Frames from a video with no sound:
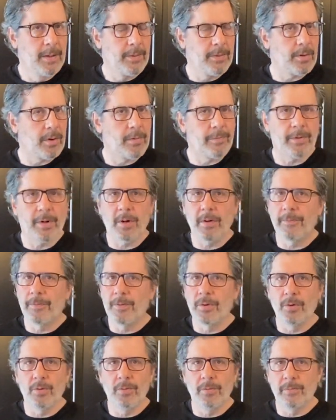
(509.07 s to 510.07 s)
There are very
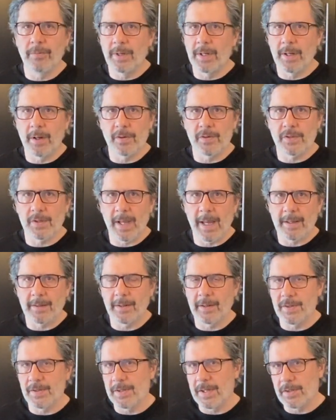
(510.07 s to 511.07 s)
few videos like
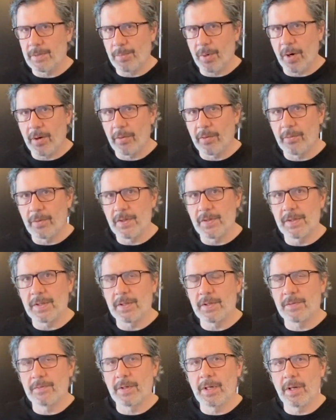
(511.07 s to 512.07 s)
this, and that's part of the reason
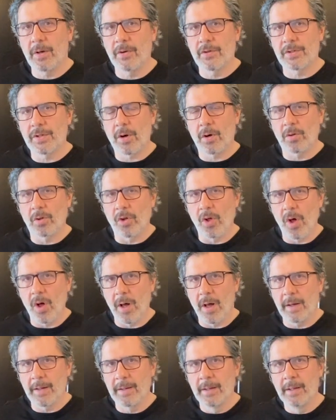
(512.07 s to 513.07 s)
these videos are
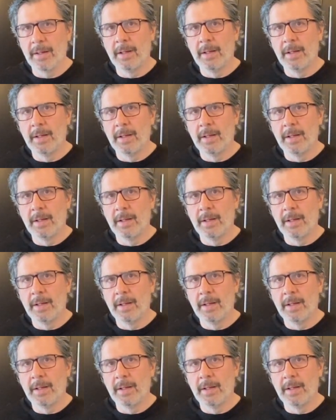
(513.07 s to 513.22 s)
long,